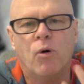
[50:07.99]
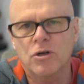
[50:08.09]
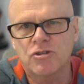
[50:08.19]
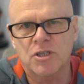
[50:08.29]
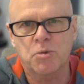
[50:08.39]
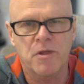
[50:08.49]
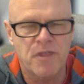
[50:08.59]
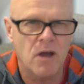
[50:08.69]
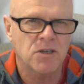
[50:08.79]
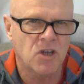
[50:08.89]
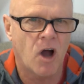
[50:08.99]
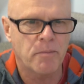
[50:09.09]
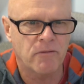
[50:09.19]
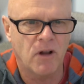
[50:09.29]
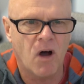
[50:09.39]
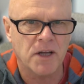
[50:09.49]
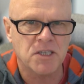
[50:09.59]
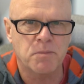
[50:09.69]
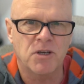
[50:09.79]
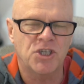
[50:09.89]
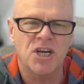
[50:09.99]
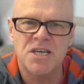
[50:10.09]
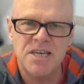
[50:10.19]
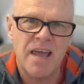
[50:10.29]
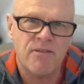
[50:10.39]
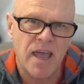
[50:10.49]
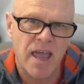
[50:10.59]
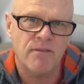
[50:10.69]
portraits with those type of lights because you're never